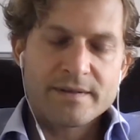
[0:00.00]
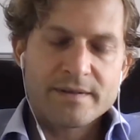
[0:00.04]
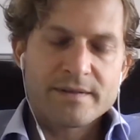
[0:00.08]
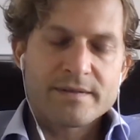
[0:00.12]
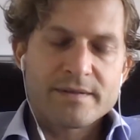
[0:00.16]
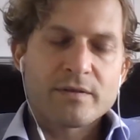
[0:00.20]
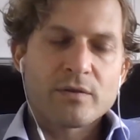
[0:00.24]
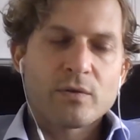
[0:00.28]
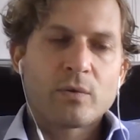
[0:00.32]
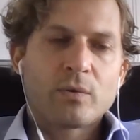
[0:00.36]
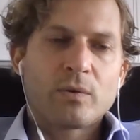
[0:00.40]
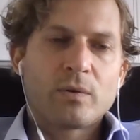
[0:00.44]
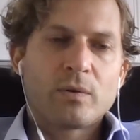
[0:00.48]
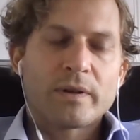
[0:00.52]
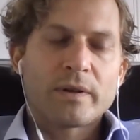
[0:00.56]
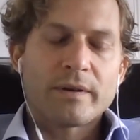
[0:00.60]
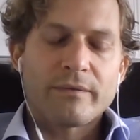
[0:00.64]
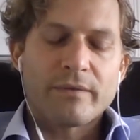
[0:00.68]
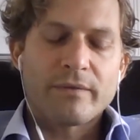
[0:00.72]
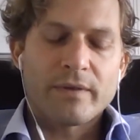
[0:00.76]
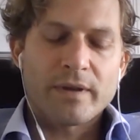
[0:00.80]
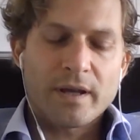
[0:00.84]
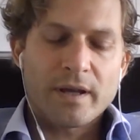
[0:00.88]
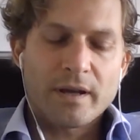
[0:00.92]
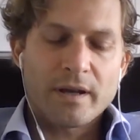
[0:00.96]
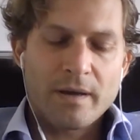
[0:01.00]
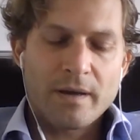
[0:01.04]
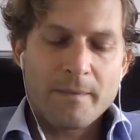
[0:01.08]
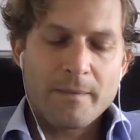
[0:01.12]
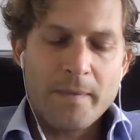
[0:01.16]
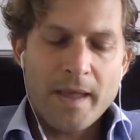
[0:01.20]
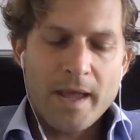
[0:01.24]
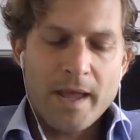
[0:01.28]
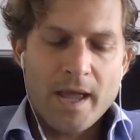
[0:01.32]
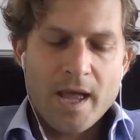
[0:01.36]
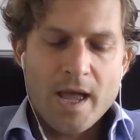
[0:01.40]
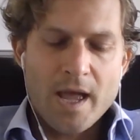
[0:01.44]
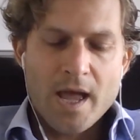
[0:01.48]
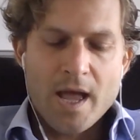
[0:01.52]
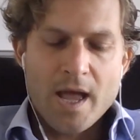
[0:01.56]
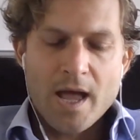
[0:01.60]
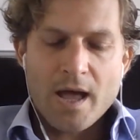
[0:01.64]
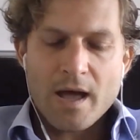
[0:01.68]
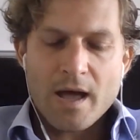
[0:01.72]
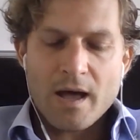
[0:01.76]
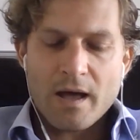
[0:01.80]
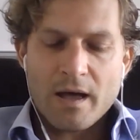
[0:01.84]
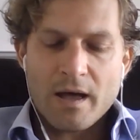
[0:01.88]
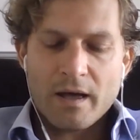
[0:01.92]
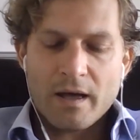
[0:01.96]
business school in Vienna.
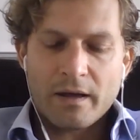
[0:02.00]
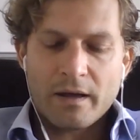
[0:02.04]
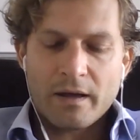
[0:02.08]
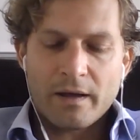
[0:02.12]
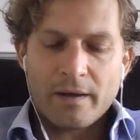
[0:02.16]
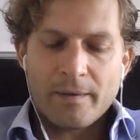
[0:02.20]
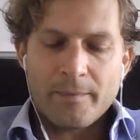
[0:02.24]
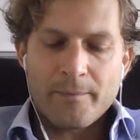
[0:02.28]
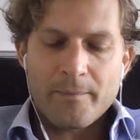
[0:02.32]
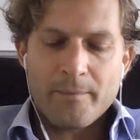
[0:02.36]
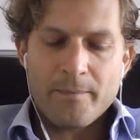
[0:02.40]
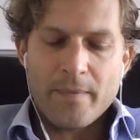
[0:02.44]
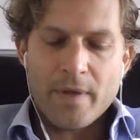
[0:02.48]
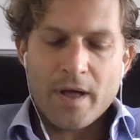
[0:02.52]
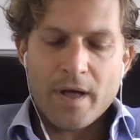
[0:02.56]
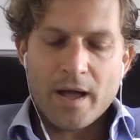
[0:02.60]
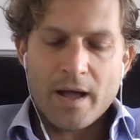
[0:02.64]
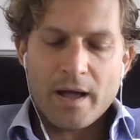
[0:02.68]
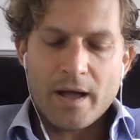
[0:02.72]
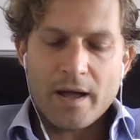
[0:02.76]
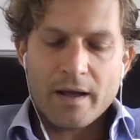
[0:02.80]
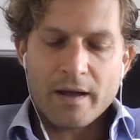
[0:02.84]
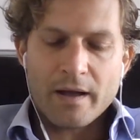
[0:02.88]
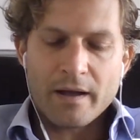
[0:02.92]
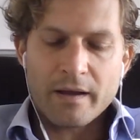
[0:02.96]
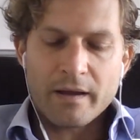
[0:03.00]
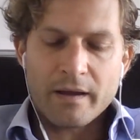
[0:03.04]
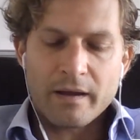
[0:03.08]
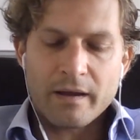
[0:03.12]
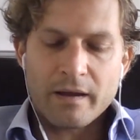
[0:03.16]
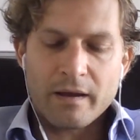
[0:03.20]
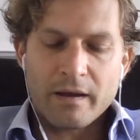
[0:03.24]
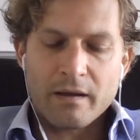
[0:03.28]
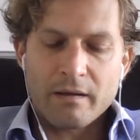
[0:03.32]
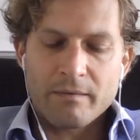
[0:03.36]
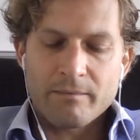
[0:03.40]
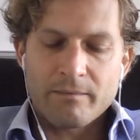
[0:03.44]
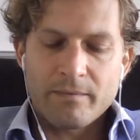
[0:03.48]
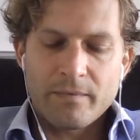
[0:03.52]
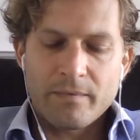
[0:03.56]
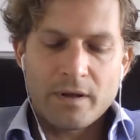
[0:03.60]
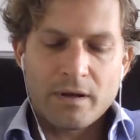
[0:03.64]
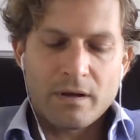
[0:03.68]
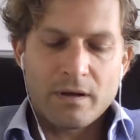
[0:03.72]
I